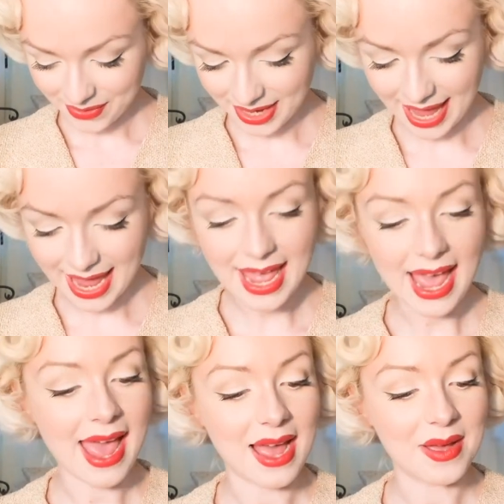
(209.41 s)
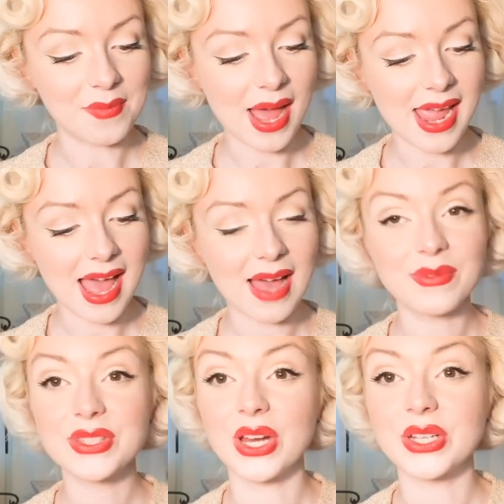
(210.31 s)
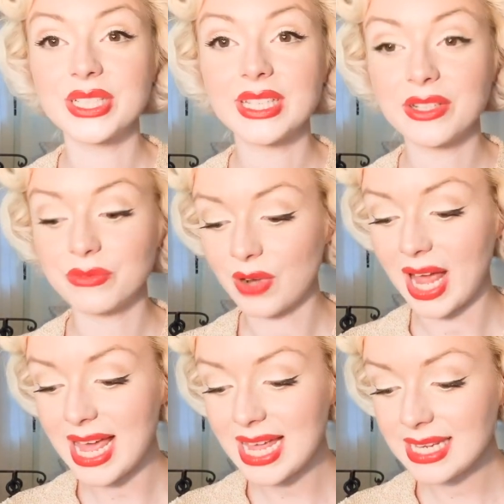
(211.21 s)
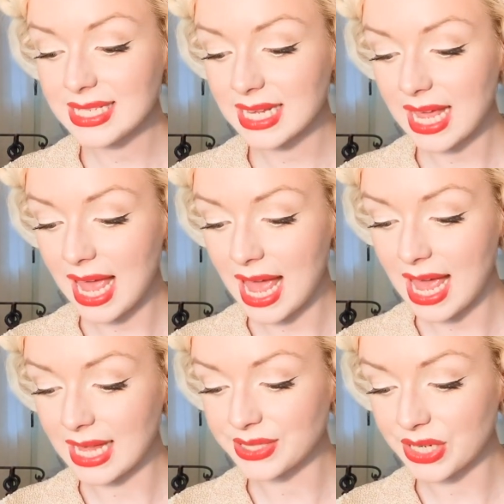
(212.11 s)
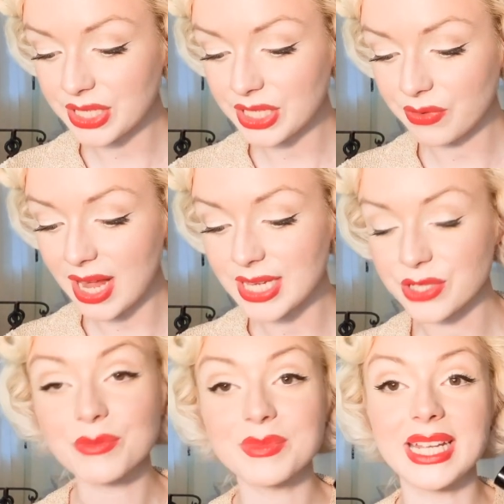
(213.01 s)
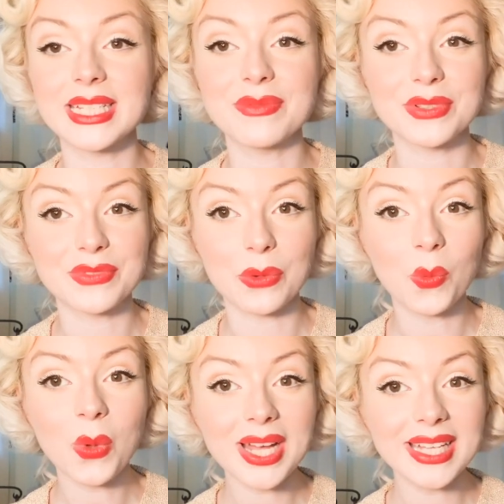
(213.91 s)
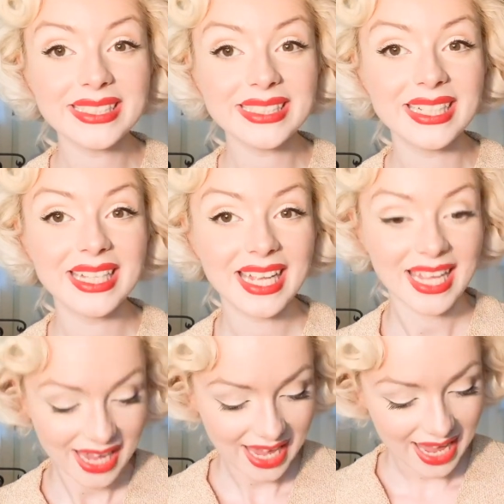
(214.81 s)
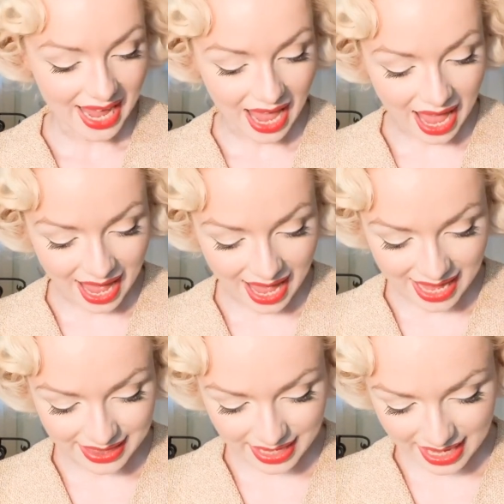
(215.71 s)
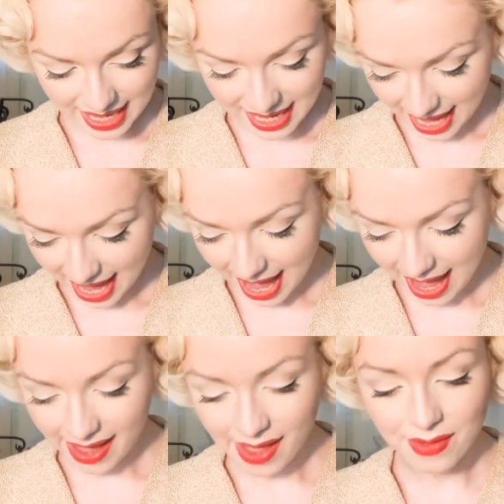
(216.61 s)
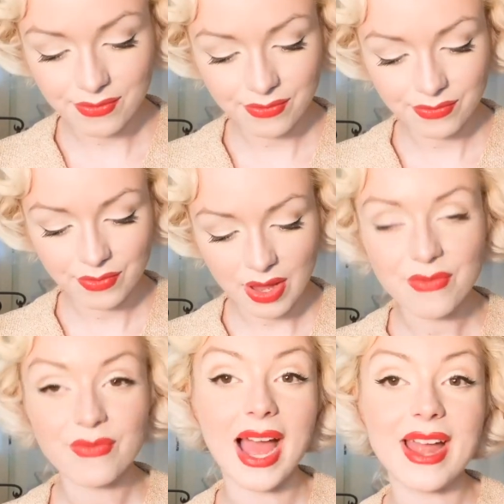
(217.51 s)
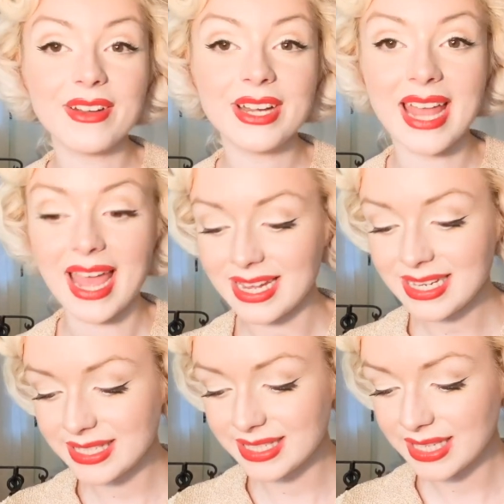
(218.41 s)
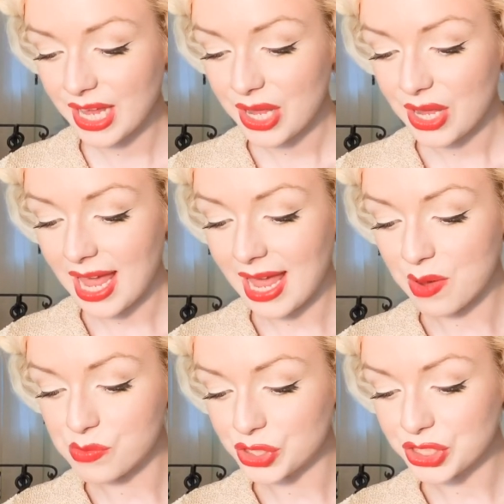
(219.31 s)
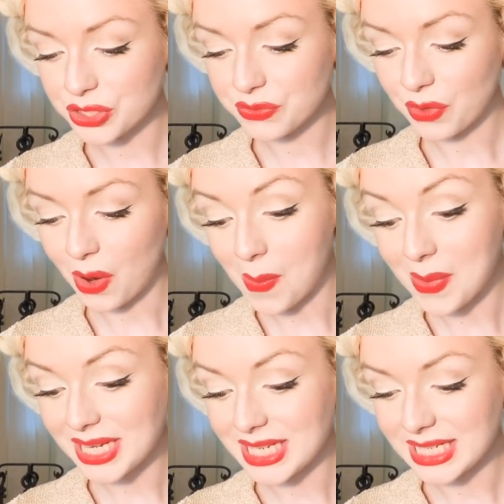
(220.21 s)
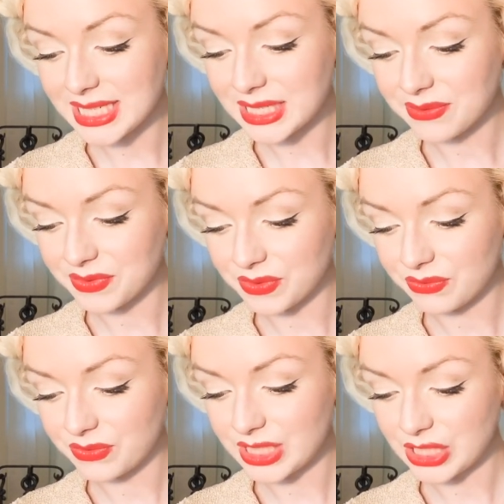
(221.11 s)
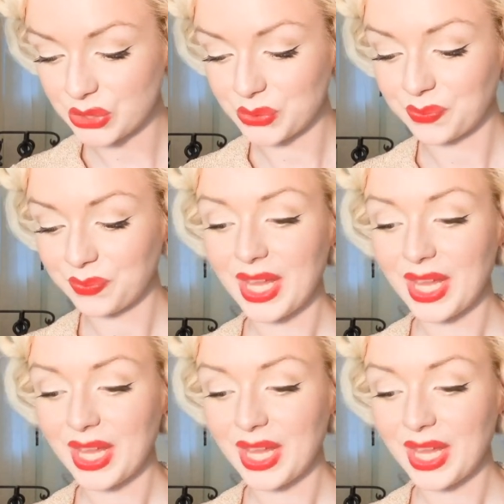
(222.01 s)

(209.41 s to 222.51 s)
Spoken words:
Okay, I have Certainly Red, and Certainly Red is from 1951. And then I have Fire and Ice, which is from 1952.